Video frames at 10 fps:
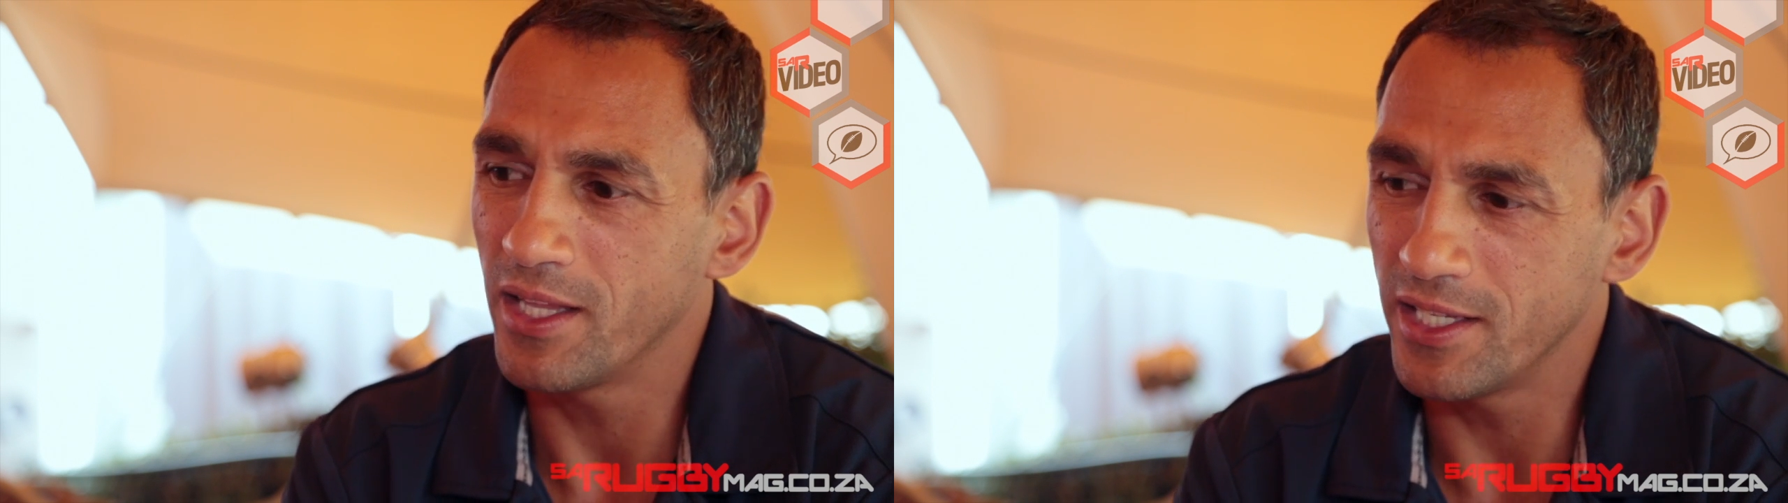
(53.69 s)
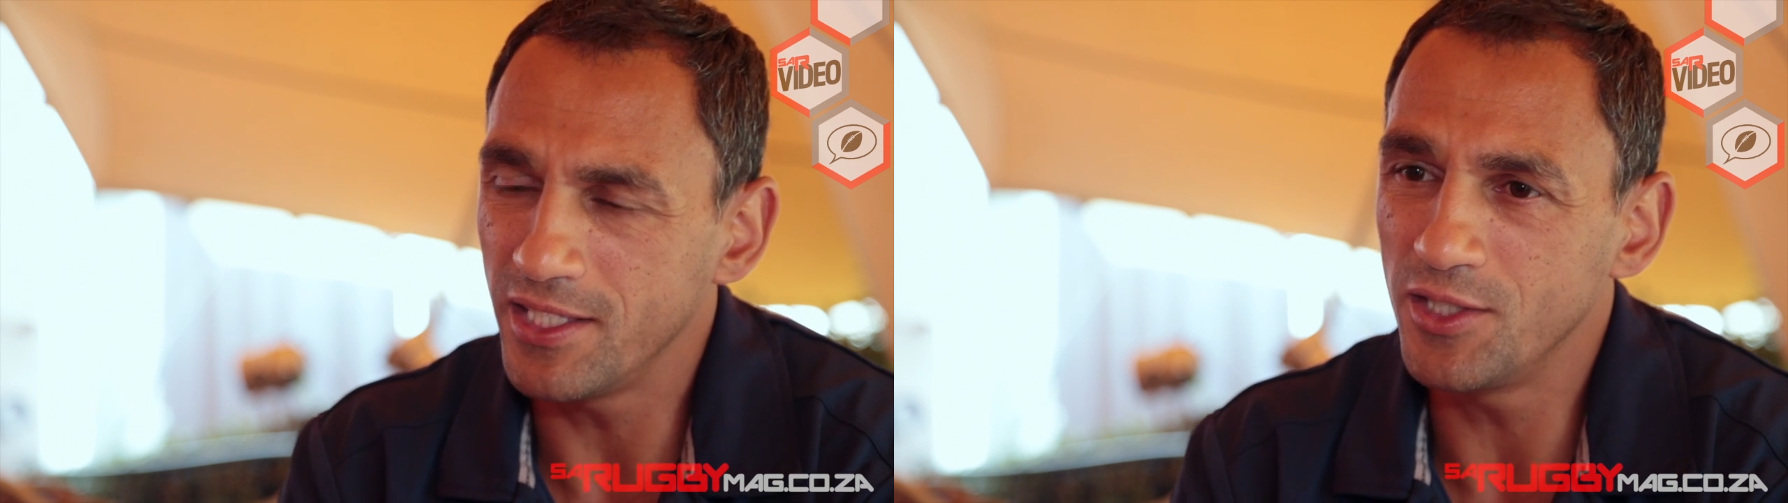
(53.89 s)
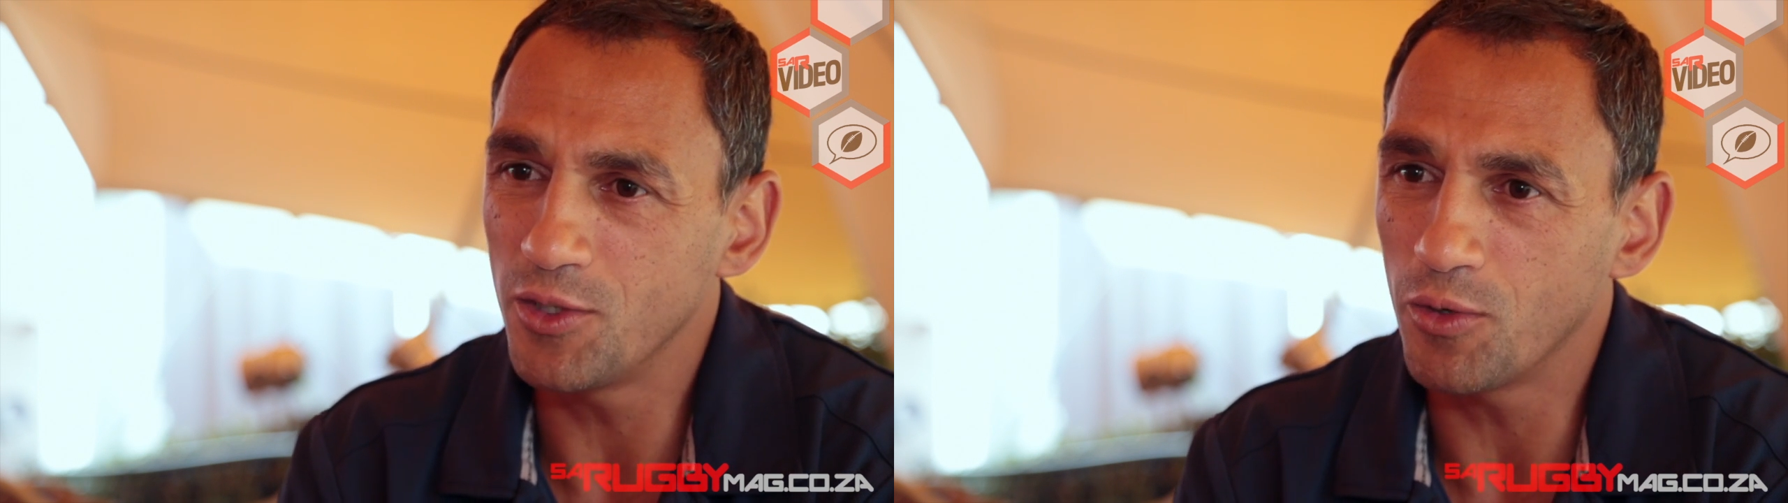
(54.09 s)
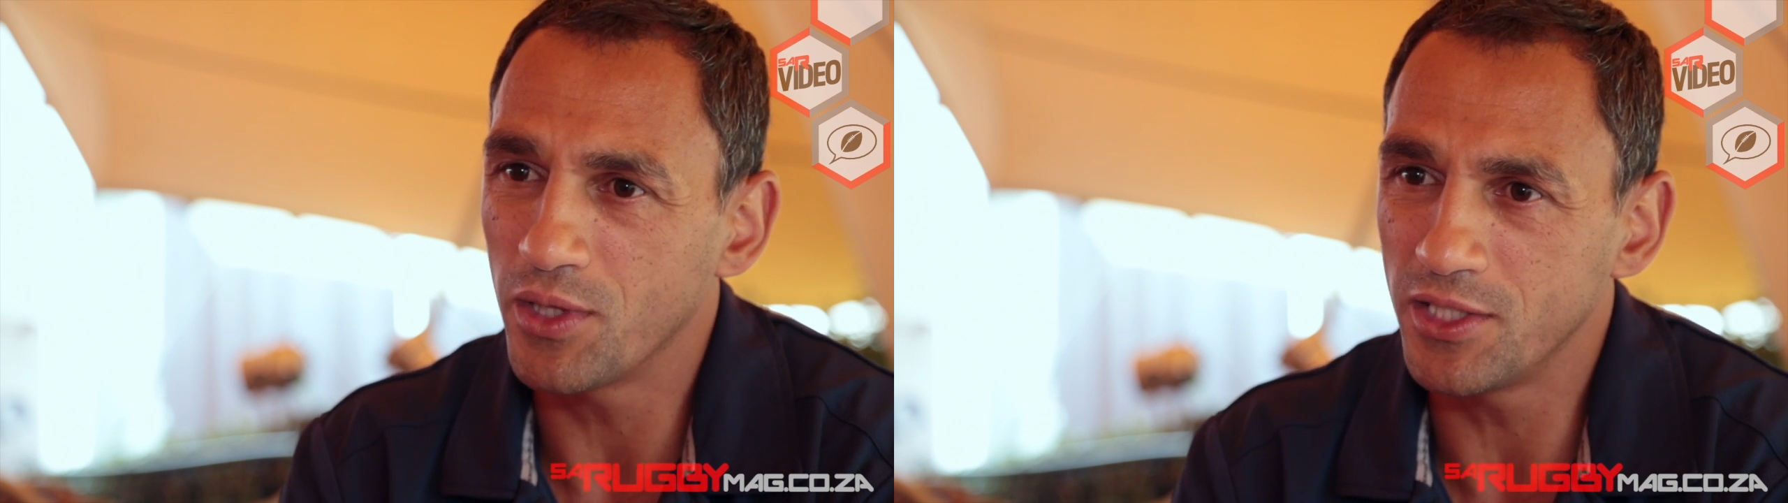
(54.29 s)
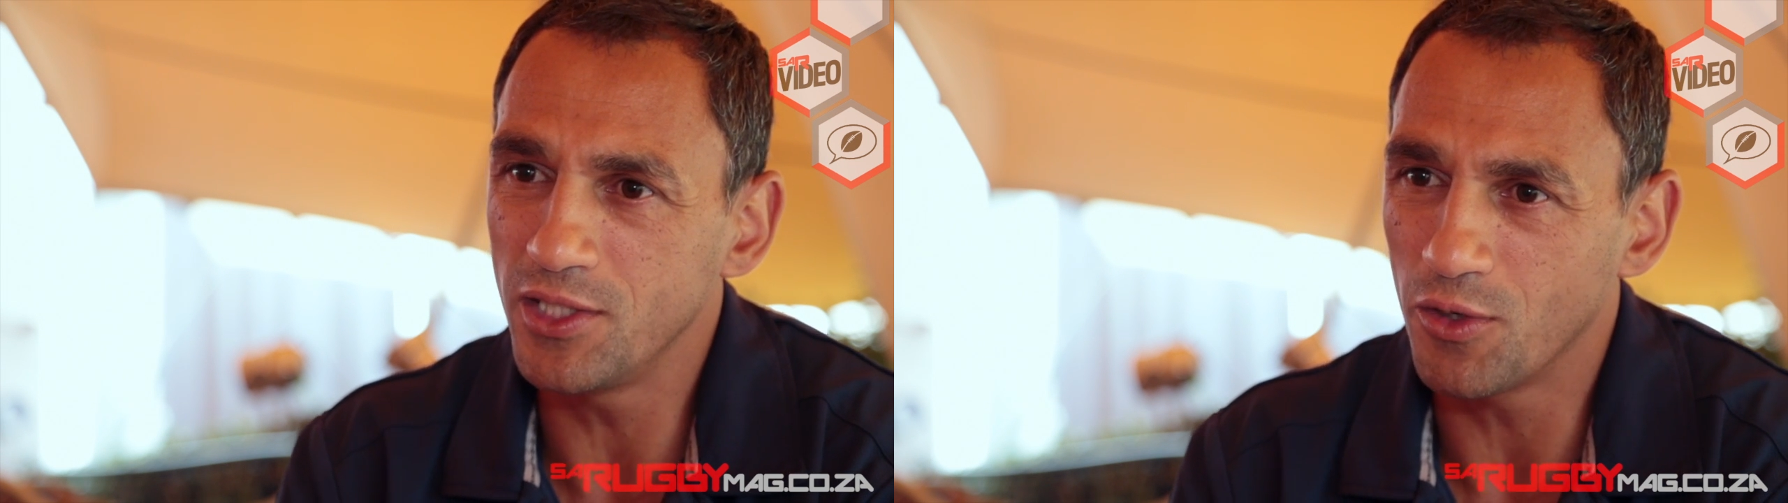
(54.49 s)
this is
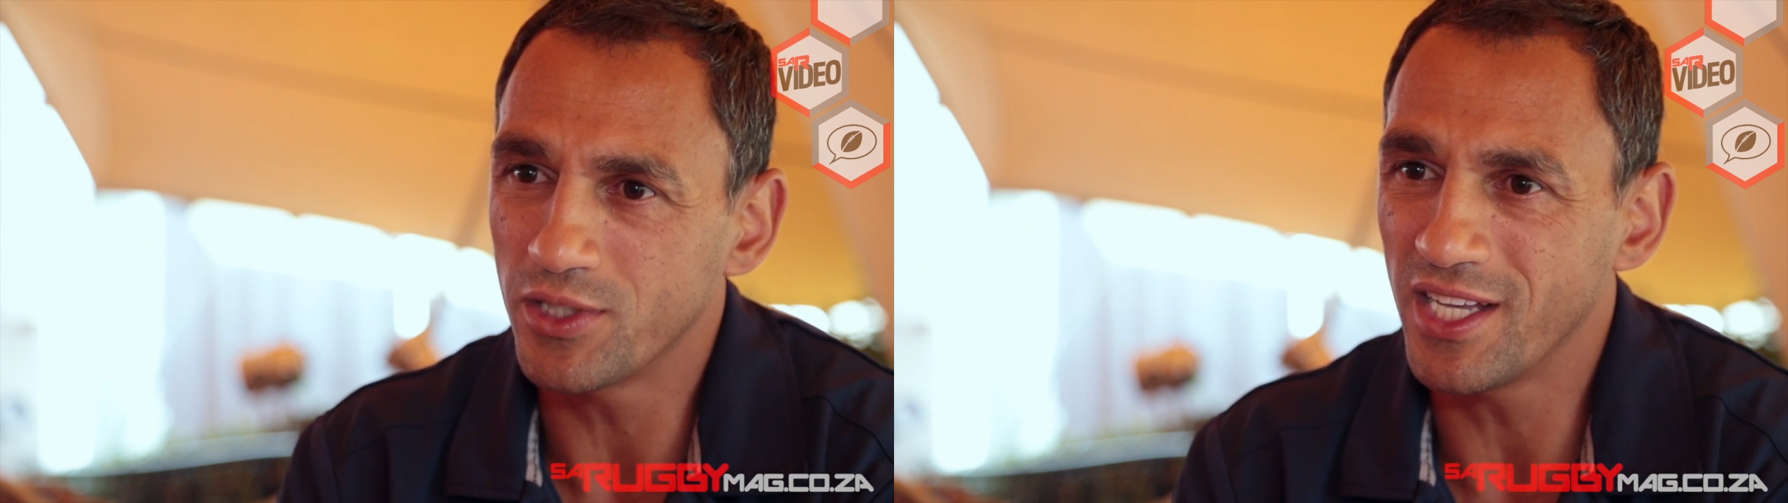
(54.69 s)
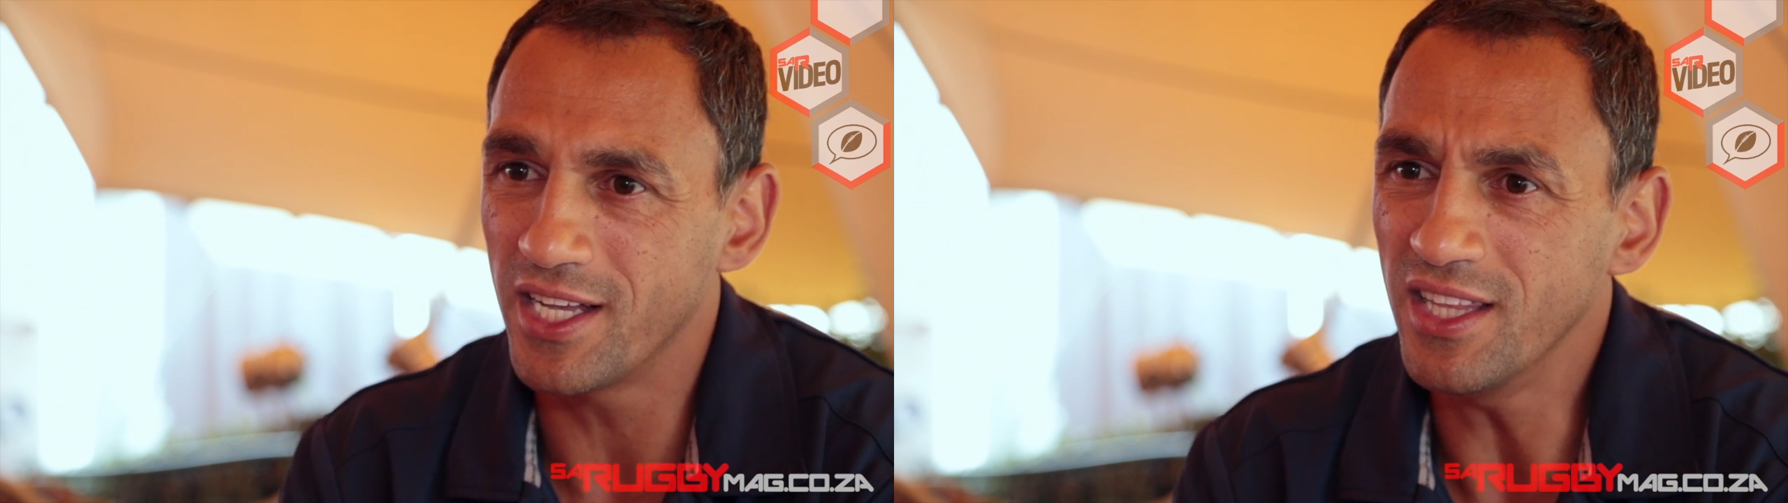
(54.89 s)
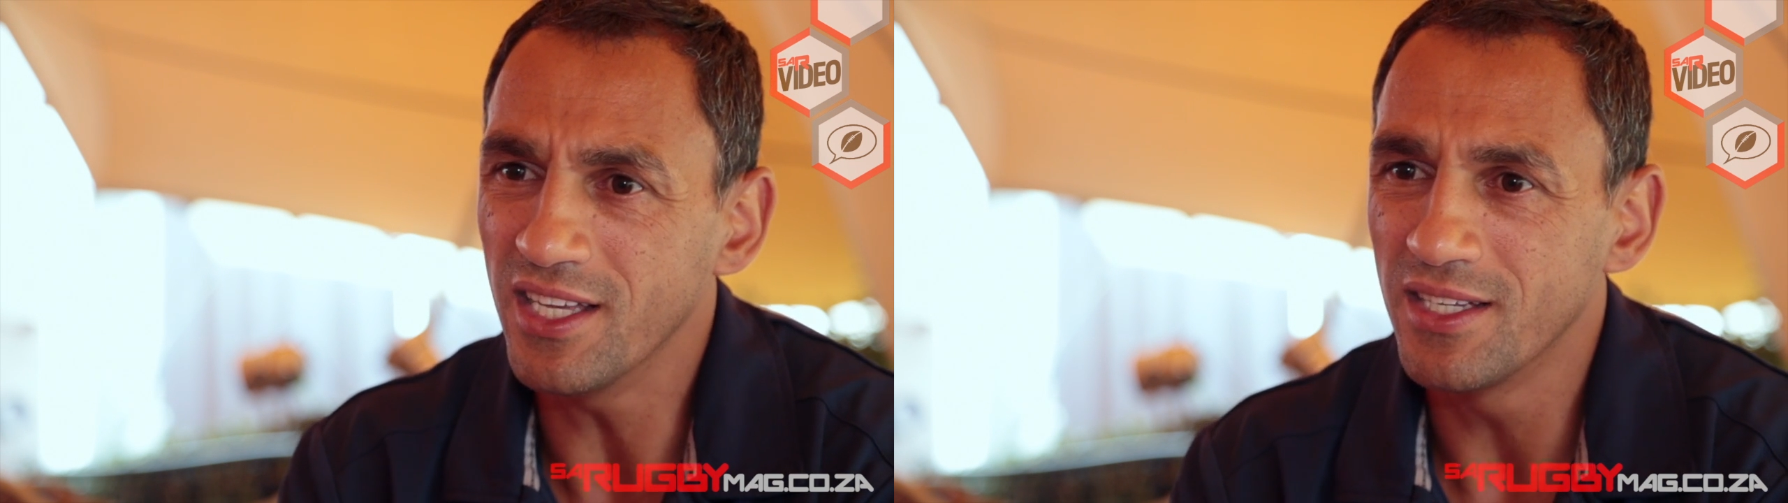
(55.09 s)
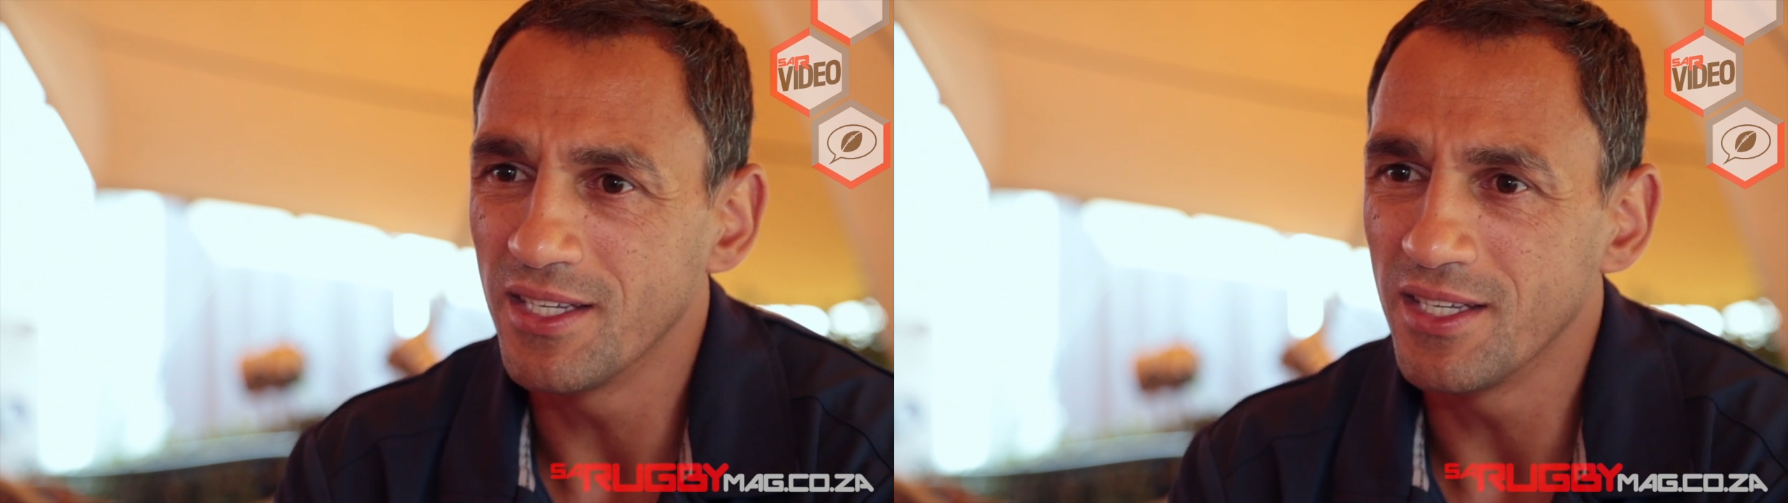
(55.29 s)
your son.